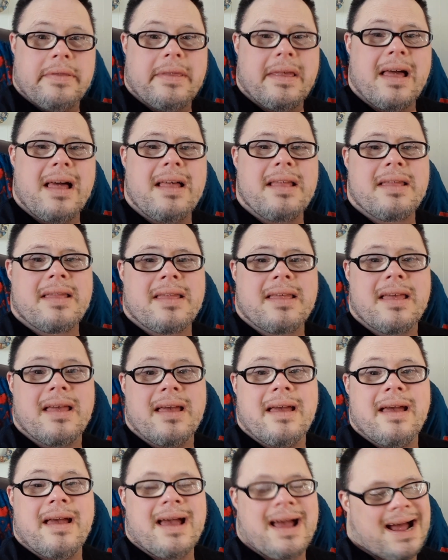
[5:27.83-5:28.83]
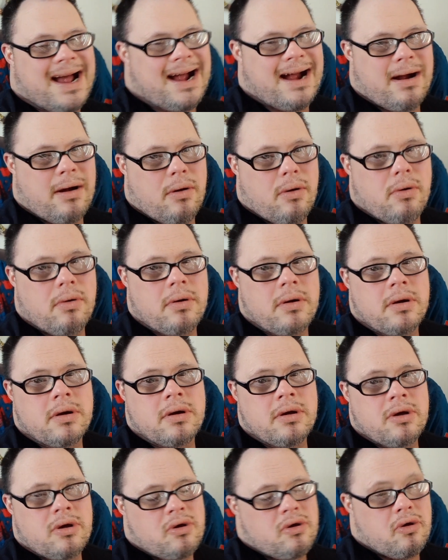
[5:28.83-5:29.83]
That's how
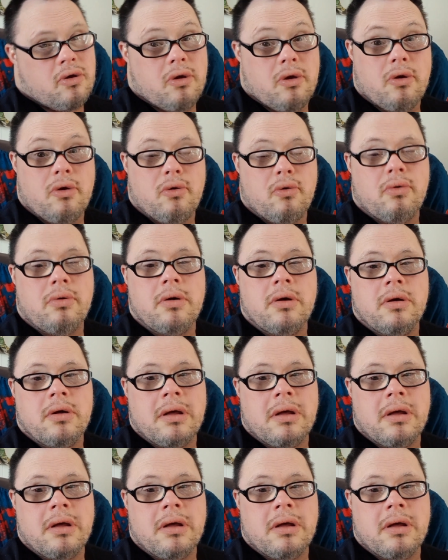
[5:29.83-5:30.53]
you